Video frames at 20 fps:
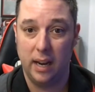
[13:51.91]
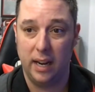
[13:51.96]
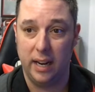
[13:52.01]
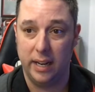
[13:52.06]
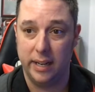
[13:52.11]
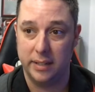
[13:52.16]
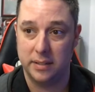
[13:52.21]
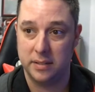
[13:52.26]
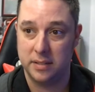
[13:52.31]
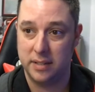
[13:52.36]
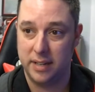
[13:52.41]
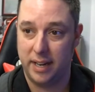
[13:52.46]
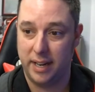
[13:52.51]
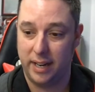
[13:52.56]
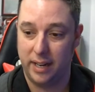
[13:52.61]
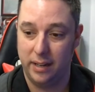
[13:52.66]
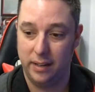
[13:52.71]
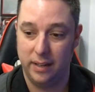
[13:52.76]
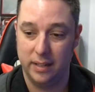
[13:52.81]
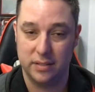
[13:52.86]
it's
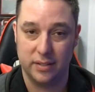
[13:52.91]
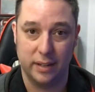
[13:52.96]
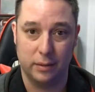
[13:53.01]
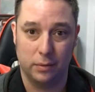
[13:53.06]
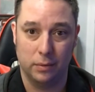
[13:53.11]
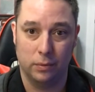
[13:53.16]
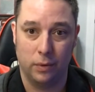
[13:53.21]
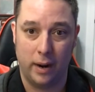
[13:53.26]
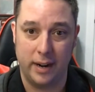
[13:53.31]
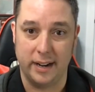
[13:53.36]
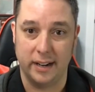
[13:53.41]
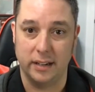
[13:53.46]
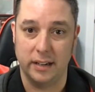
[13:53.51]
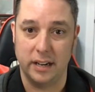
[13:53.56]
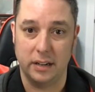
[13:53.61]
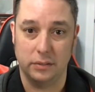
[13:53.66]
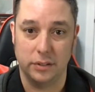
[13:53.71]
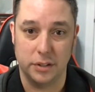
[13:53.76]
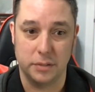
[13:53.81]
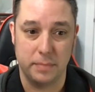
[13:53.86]
like writing an
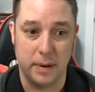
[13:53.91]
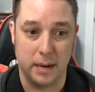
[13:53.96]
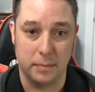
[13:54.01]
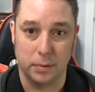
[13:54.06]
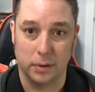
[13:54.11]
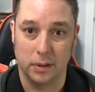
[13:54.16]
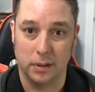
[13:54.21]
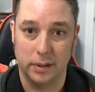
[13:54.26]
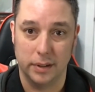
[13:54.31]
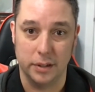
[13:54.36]
English paper.